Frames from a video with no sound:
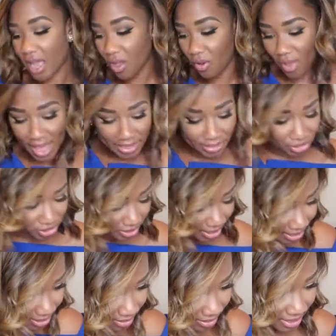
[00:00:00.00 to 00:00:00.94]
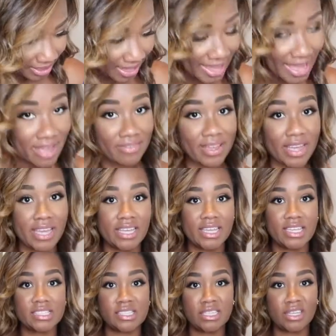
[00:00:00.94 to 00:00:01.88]
I think I have a
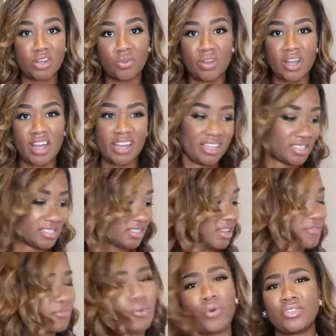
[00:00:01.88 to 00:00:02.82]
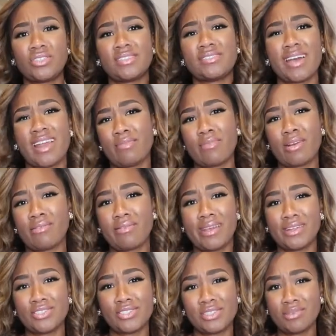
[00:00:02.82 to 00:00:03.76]
Hangisi. Oh God, of course it's not in my
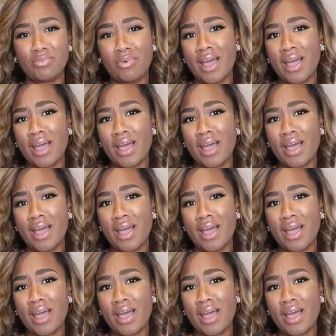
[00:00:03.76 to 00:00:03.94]
reach.